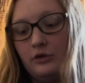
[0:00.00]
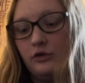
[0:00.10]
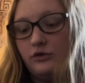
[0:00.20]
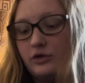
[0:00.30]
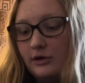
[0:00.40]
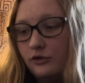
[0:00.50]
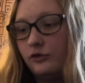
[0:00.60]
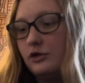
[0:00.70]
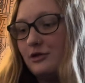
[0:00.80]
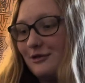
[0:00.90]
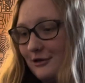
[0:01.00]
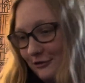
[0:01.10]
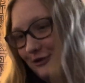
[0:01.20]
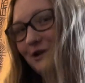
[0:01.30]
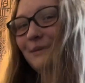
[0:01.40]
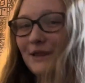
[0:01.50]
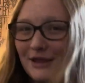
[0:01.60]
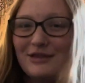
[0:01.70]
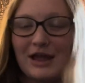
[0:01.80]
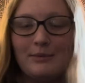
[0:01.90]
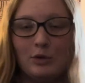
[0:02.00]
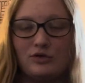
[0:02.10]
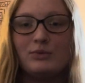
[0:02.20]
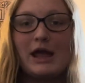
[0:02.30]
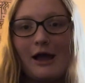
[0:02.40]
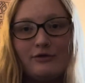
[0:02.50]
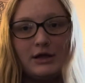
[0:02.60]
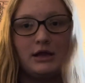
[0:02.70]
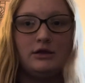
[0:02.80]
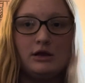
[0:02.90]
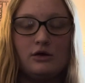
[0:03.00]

your children's children to meet these animals, we have to continue